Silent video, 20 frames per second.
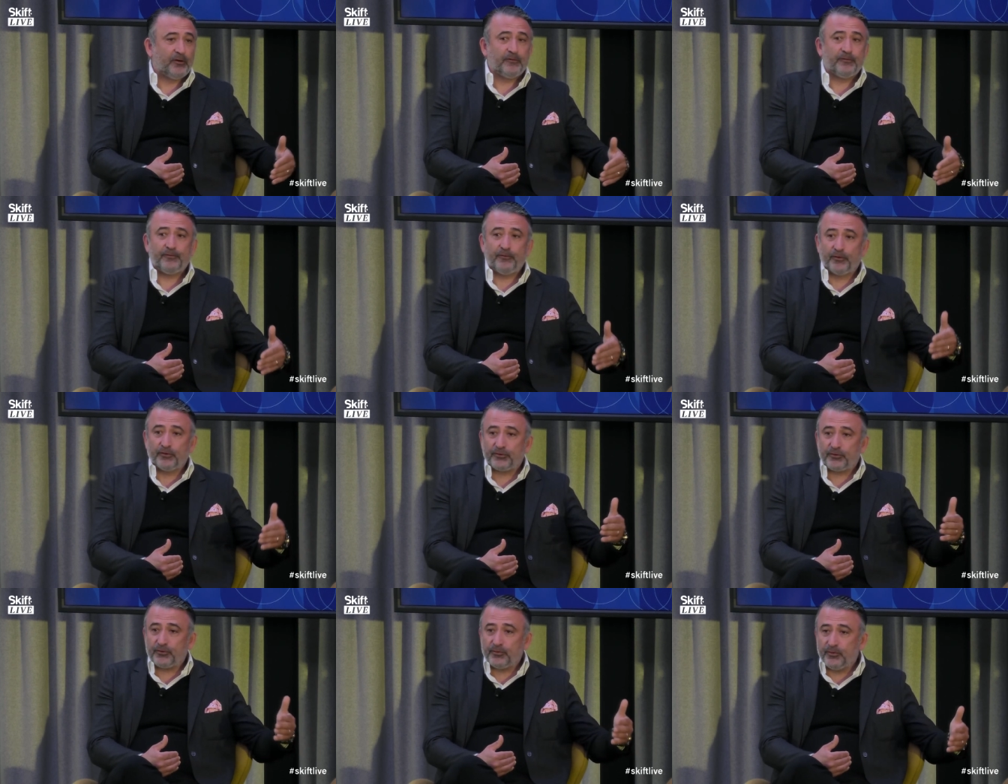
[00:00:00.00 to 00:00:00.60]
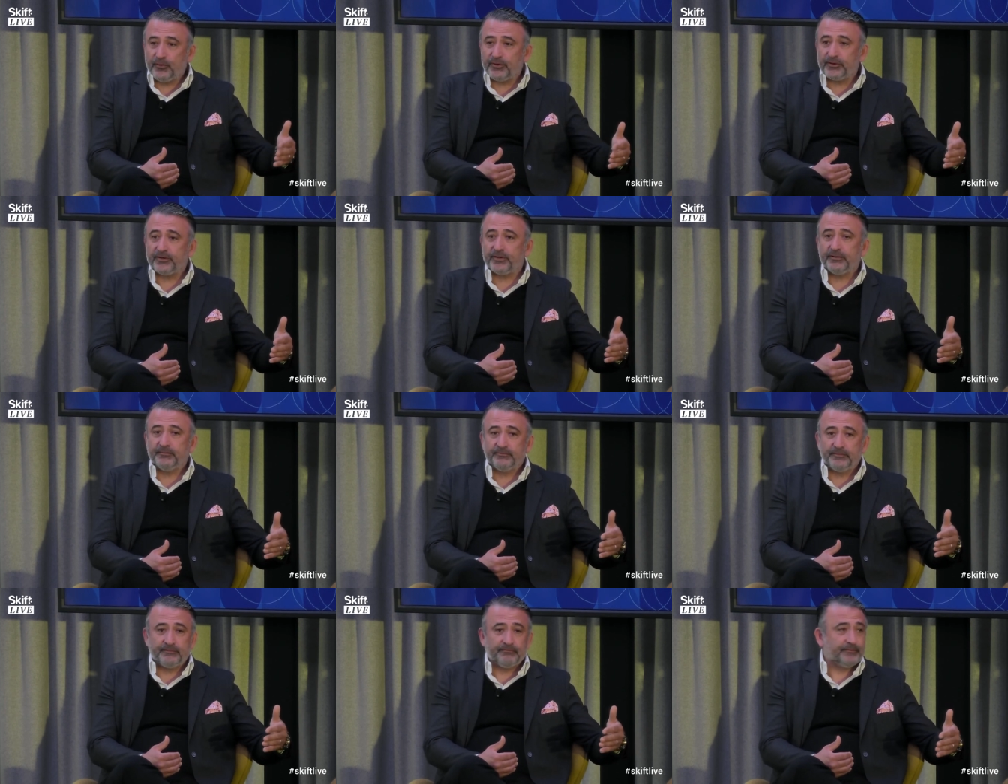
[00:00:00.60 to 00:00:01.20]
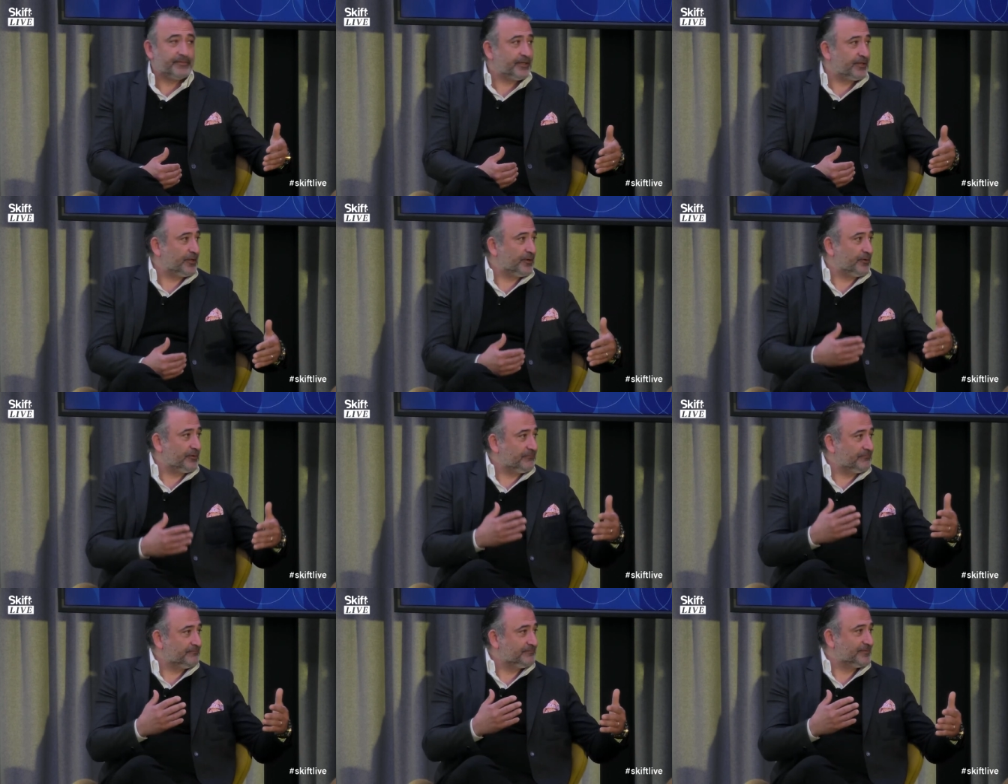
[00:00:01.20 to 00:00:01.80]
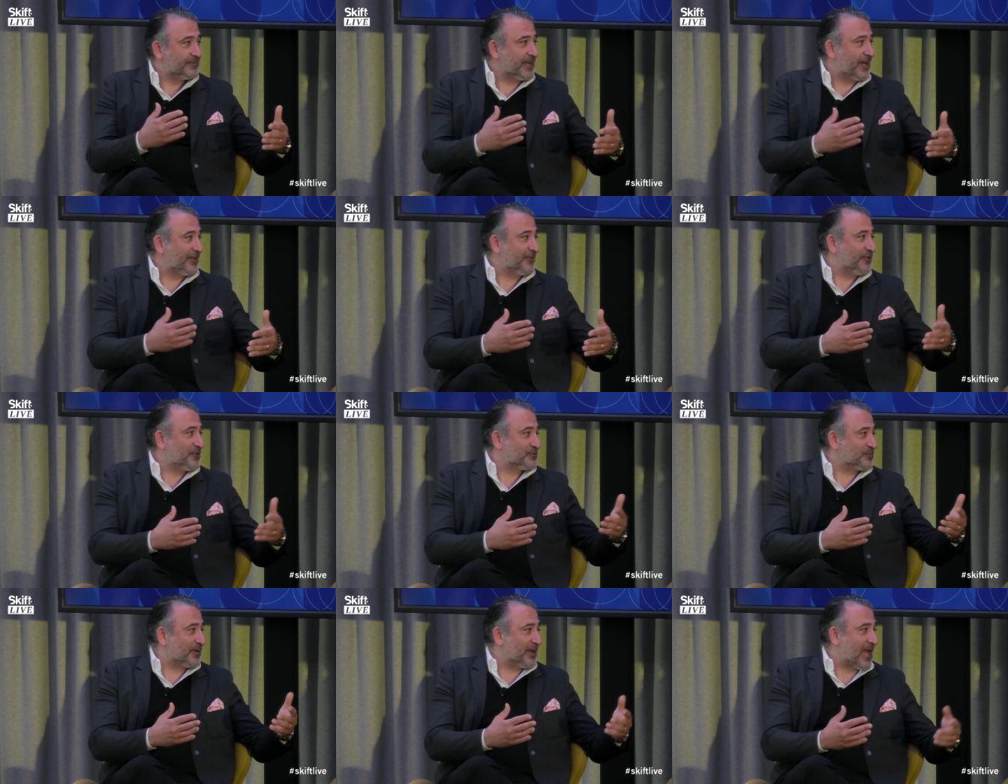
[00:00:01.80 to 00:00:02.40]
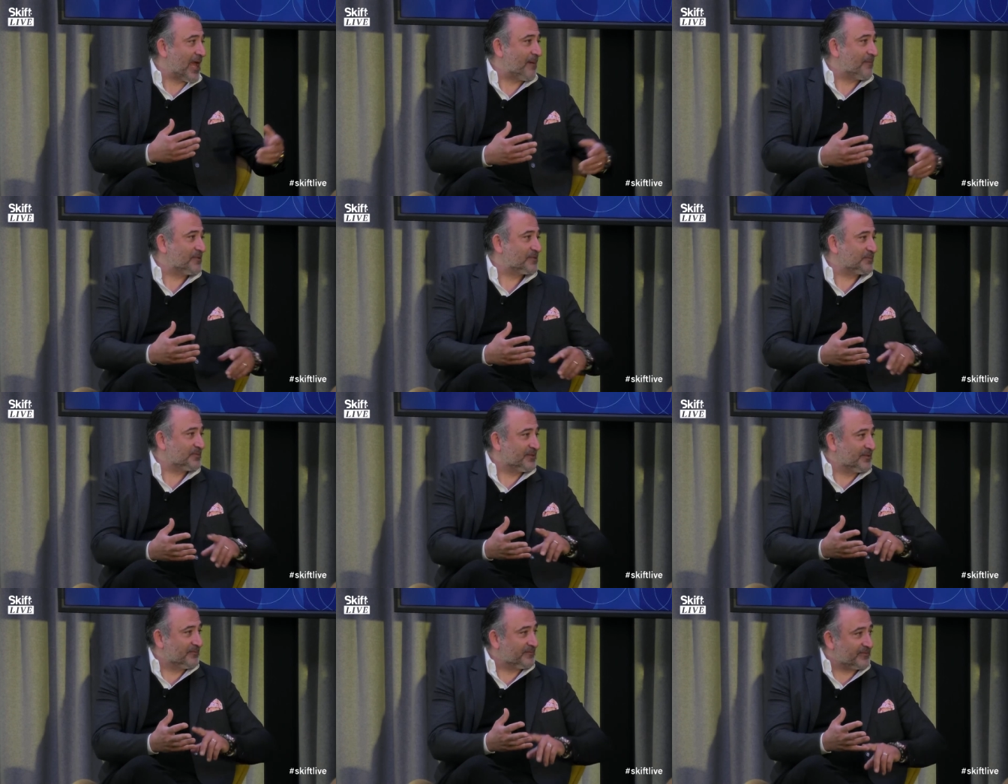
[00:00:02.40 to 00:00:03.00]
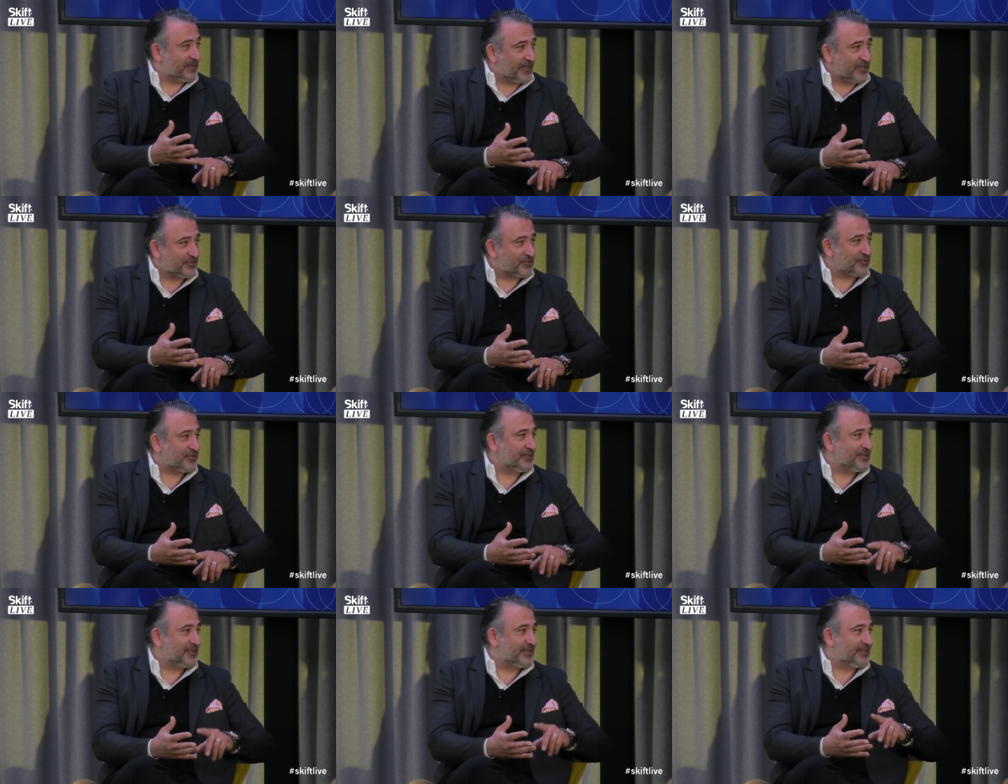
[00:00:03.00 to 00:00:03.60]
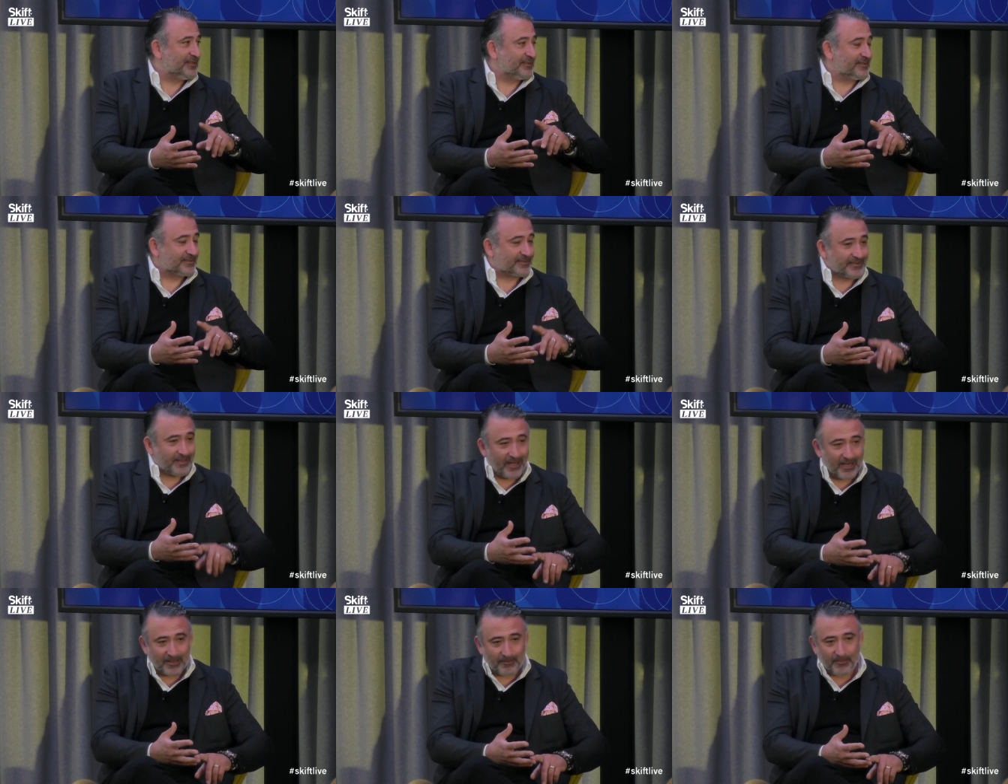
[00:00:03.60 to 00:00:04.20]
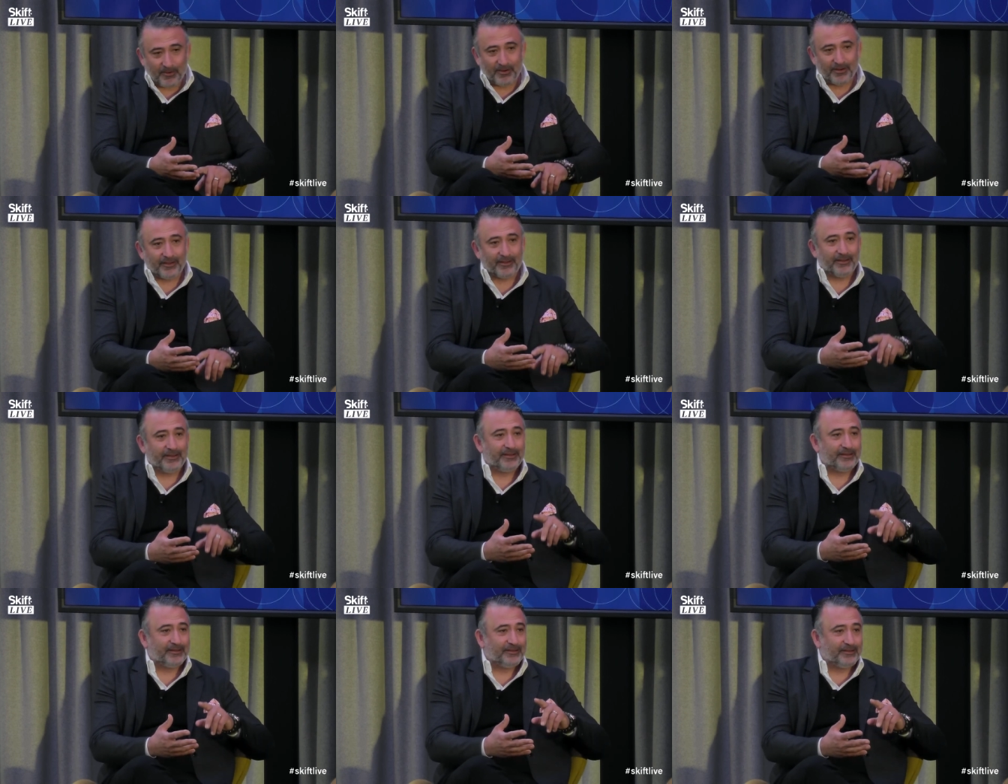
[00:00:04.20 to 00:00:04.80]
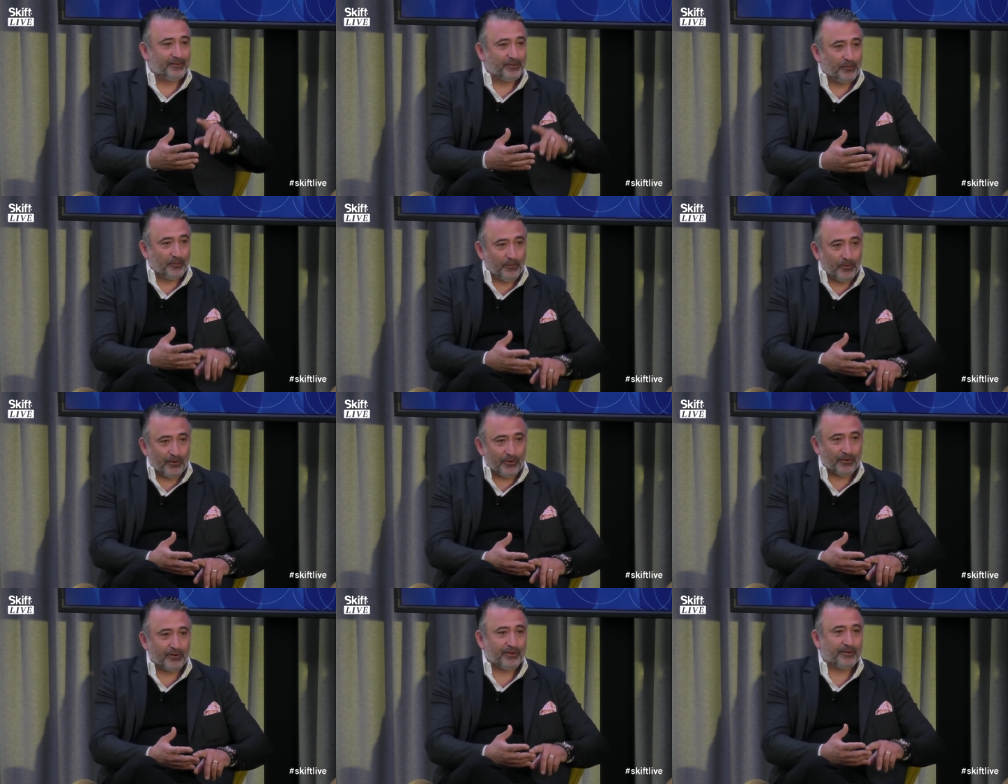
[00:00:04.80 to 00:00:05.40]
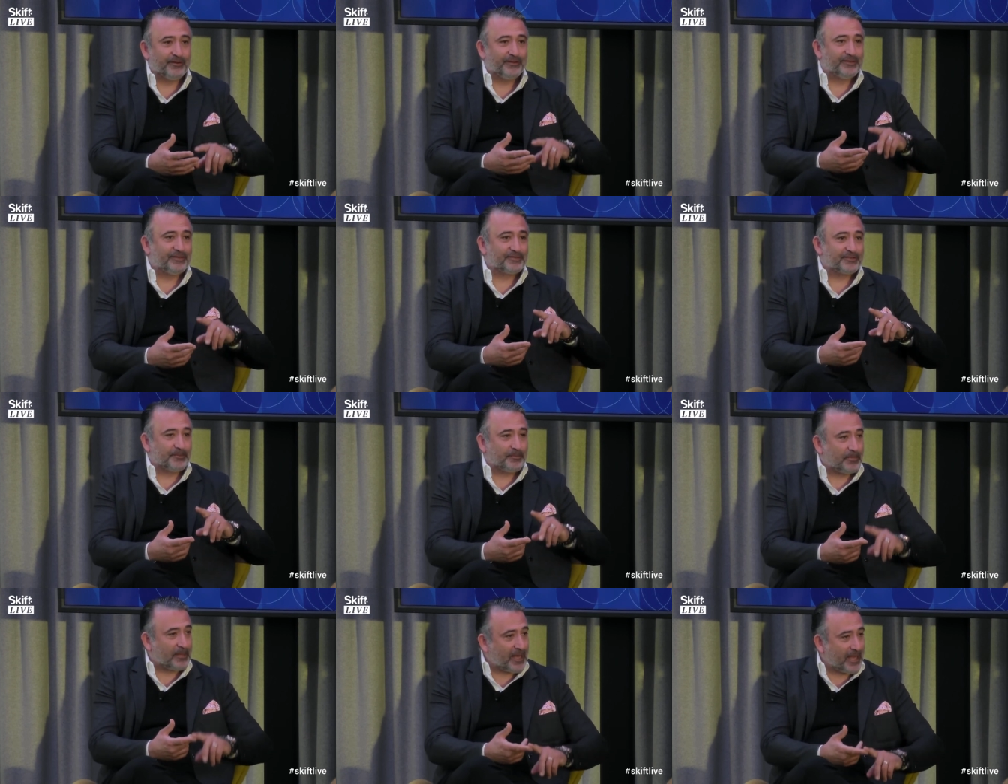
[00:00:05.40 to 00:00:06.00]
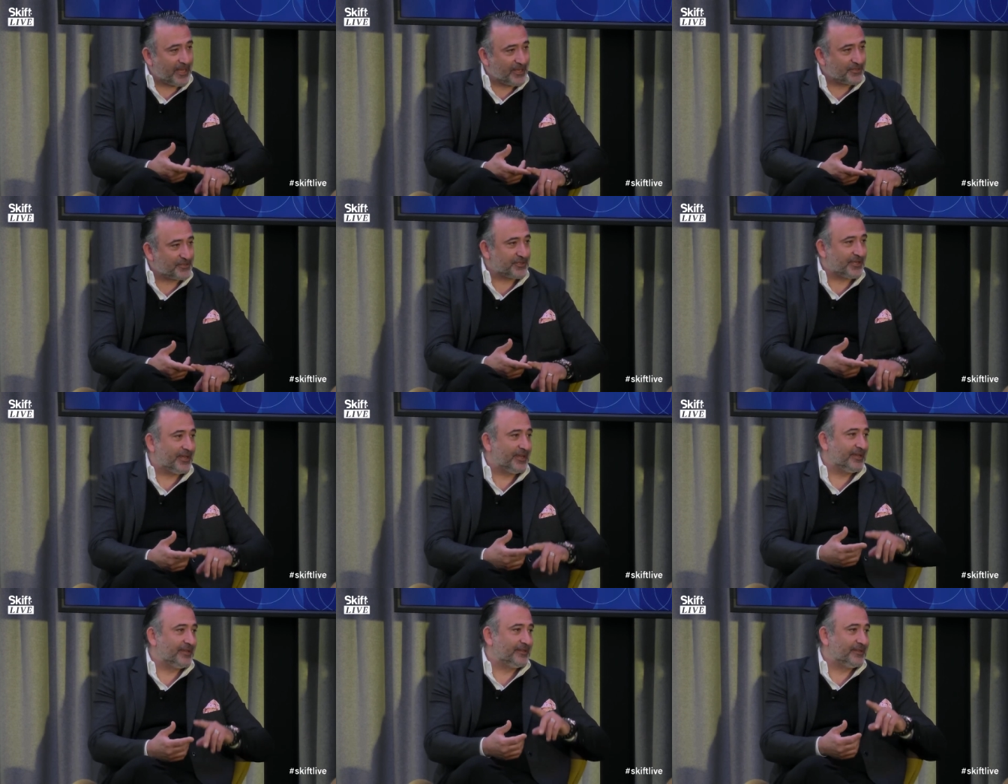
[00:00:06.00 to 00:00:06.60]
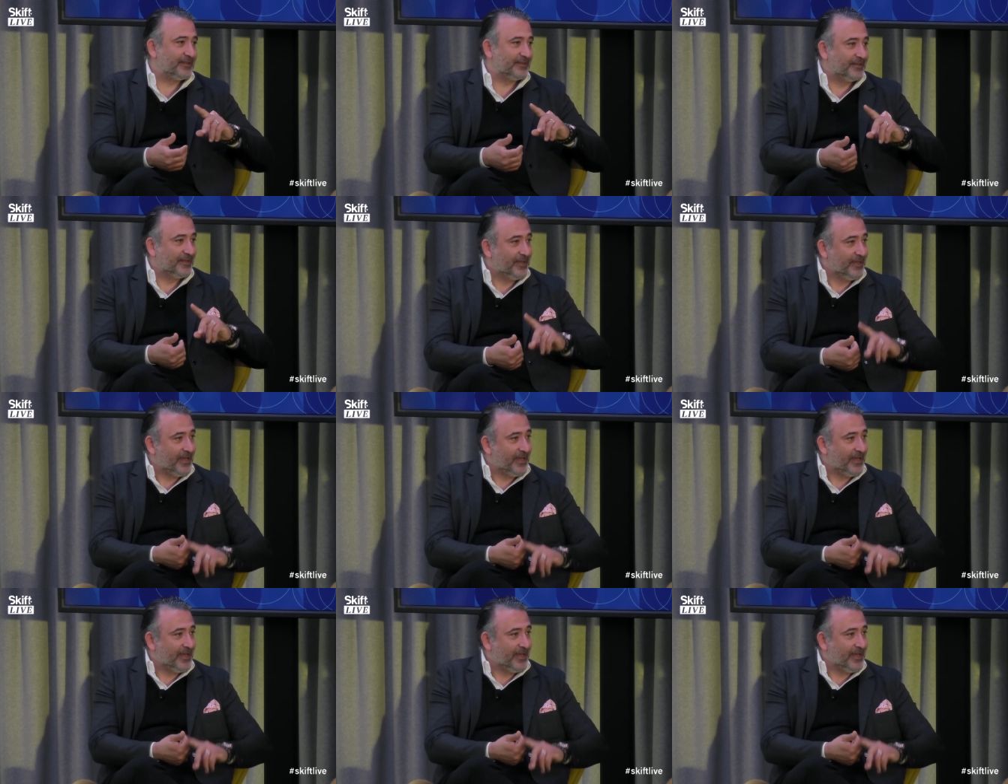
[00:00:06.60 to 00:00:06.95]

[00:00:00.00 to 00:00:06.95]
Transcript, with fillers: fourth quarter, you know, God knows what happens with inflation and the stock market and the war and the supply chain and